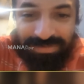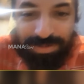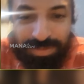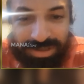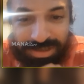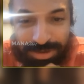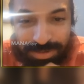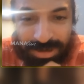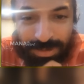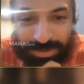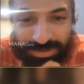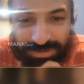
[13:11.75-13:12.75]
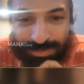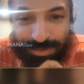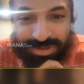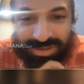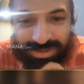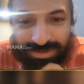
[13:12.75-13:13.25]
everybody newcomer?
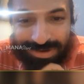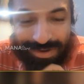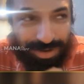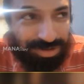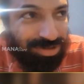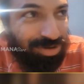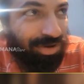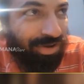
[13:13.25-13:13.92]
Was it